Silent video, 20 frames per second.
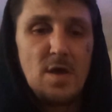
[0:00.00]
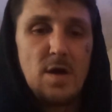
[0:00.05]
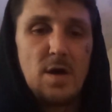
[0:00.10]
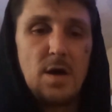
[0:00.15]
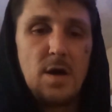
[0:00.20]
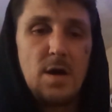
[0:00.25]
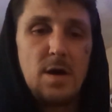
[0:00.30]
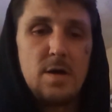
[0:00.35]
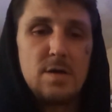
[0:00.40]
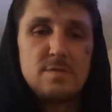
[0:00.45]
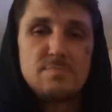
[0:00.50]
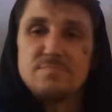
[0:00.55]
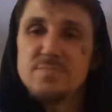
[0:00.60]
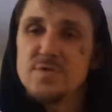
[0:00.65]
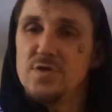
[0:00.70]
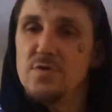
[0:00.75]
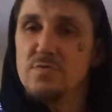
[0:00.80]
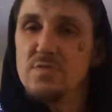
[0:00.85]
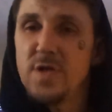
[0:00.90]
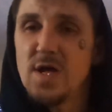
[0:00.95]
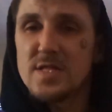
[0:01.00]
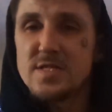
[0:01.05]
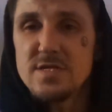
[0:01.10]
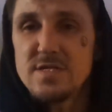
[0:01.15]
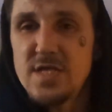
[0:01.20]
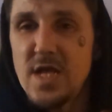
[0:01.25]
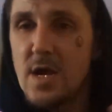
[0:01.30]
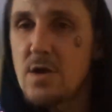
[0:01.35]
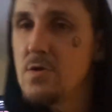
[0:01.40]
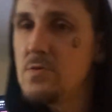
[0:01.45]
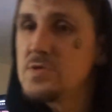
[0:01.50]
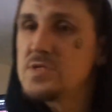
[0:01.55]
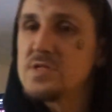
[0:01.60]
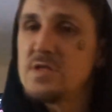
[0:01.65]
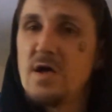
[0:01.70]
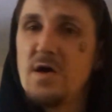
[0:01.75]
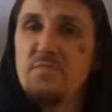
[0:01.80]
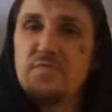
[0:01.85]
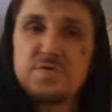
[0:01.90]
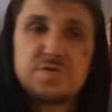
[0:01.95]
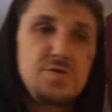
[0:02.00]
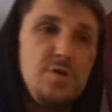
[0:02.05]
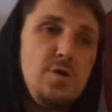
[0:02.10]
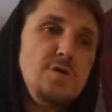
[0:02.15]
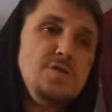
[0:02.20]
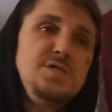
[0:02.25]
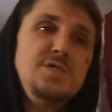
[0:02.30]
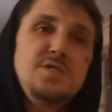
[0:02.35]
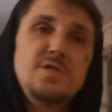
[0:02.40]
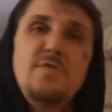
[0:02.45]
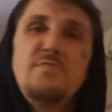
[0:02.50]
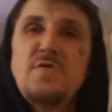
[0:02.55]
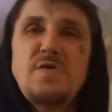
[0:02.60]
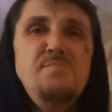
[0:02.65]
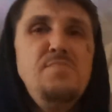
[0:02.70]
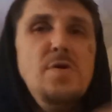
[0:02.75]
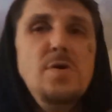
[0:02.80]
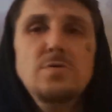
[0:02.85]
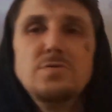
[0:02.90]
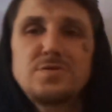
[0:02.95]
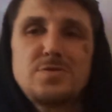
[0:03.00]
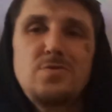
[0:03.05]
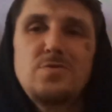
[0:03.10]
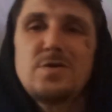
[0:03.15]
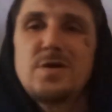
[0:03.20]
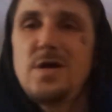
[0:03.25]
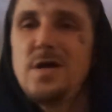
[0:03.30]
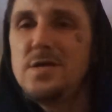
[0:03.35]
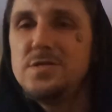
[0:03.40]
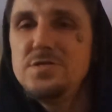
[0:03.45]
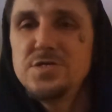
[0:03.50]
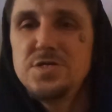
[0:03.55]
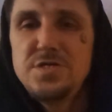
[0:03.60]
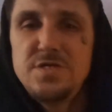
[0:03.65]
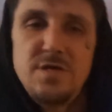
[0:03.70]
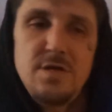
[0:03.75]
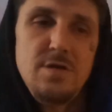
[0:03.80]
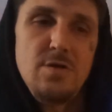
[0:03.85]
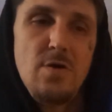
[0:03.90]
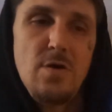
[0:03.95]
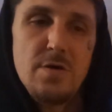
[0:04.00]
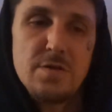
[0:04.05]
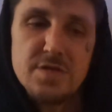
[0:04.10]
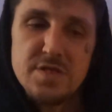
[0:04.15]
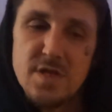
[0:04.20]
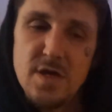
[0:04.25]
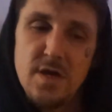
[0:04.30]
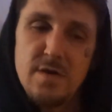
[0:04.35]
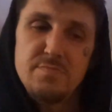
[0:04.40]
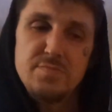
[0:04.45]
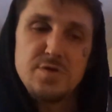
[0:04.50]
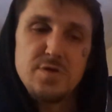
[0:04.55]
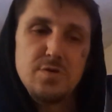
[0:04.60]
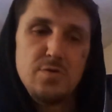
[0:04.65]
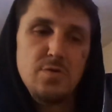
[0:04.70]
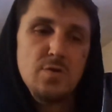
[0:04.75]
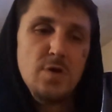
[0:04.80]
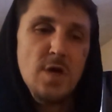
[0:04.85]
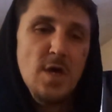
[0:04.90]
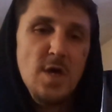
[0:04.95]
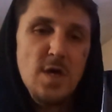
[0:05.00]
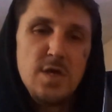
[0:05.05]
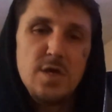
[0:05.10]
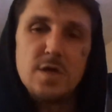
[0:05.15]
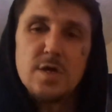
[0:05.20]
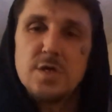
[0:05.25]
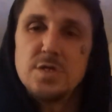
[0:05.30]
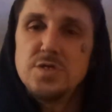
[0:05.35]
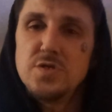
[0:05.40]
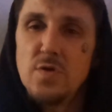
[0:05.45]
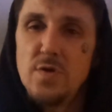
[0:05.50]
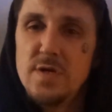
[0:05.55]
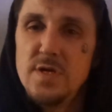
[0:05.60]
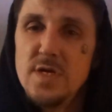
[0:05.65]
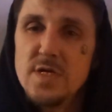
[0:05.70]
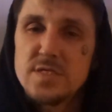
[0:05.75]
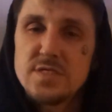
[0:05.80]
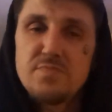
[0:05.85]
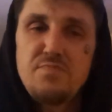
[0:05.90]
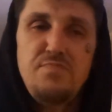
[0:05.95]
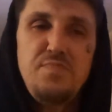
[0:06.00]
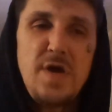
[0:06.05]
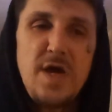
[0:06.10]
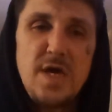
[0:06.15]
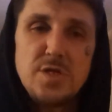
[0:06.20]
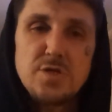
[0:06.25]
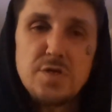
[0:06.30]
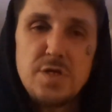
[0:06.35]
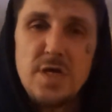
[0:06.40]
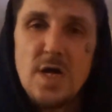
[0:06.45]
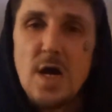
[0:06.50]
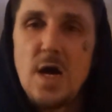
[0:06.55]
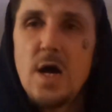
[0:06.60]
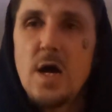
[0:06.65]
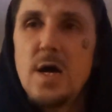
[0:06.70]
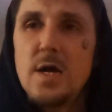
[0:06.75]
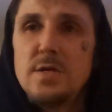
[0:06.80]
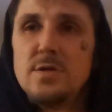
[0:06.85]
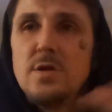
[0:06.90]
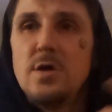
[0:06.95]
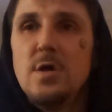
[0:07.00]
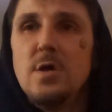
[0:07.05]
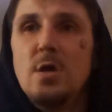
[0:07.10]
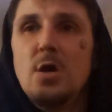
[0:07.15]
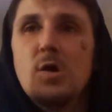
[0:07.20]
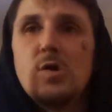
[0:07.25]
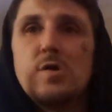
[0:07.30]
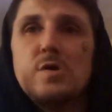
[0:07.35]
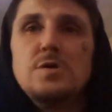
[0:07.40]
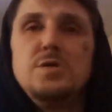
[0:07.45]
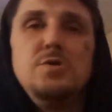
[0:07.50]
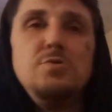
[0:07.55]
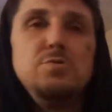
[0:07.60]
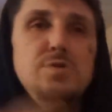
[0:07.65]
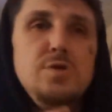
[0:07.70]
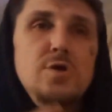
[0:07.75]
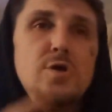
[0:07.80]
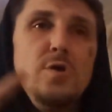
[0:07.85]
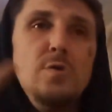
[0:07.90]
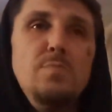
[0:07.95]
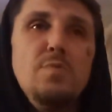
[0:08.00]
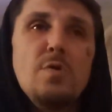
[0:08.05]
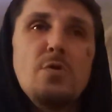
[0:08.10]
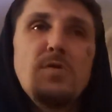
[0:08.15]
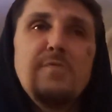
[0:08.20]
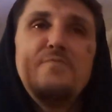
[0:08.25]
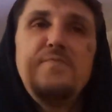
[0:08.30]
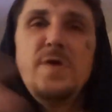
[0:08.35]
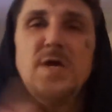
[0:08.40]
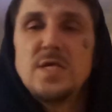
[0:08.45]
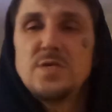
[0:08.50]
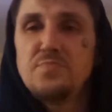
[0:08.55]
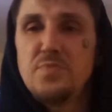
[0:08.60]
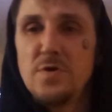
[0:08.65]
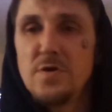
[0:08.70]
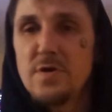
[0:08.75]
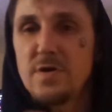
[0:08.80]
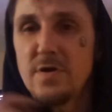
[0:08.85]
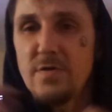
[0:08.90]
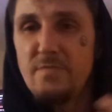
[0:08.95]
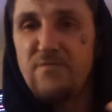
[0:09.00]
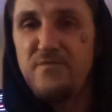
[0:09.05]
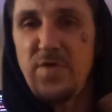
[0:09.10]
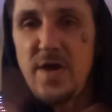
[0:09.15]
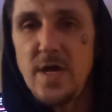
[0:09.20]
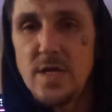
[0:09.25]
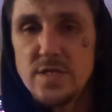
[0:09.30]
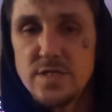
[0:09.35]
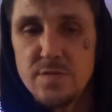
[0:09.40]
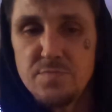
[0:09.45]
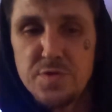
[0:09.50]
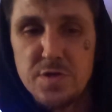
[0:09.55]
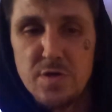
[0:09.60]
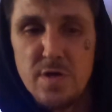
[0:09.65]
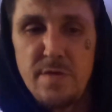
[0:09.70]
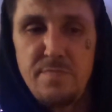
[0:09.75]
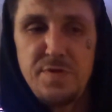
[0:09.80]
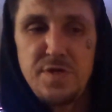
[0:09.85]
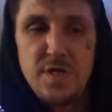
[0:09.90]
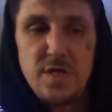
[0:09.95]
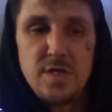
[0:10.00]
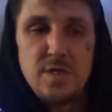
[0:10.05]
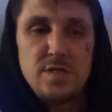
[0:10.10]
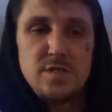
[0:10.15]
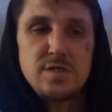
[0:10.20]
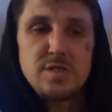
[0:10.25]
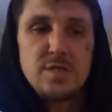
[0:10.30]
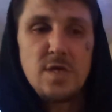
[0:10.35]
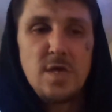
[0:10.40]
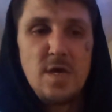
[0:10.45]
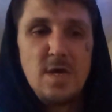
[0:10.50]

Lots of tarot stuff, astrology stuff. I post all kinds of shit all the time too. You can join us Patreon or YouTube or Facebook fan subscriptions.